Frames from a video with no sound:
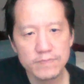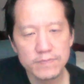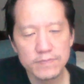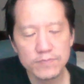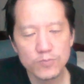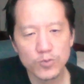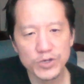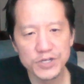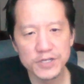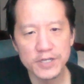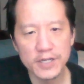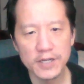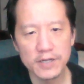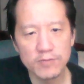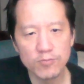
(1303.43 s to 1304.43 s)
would
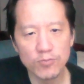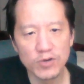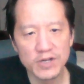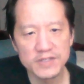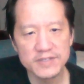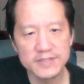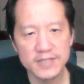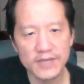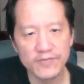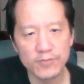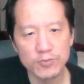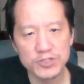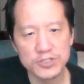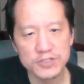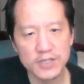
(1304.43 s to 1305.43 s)
need 1, 7,
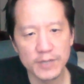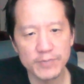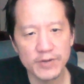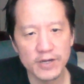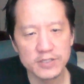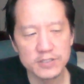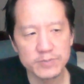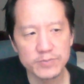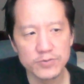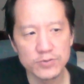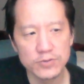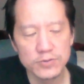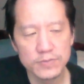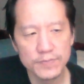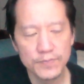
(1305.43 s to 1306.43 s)
which is not
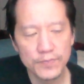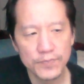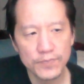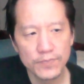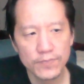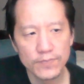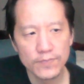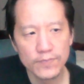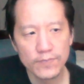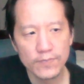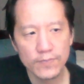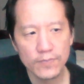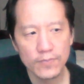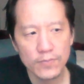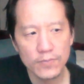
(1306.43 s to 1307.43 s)
possible.
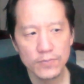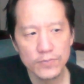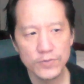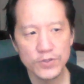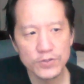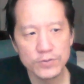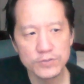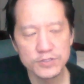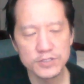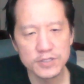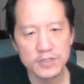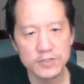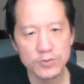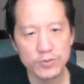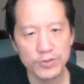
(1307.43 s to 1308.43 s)
2,
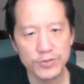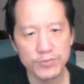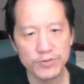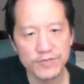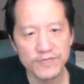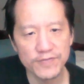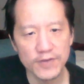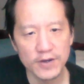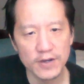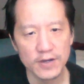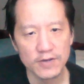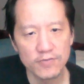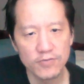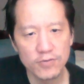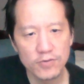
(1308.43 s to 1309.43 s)
6, or 3,
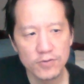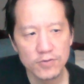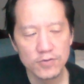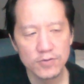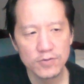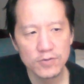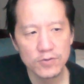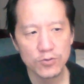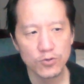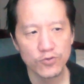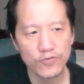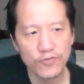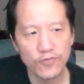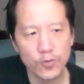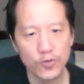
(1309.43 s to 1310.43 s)
5. Or
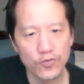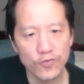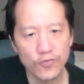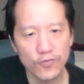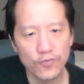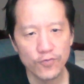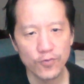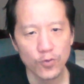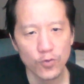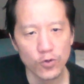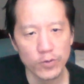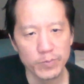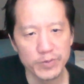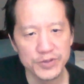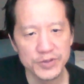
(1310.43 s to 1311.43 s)
4,
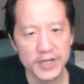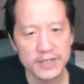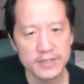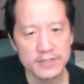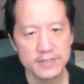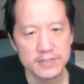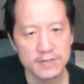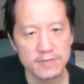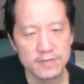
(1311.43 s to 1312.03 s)
4, but that doesn't...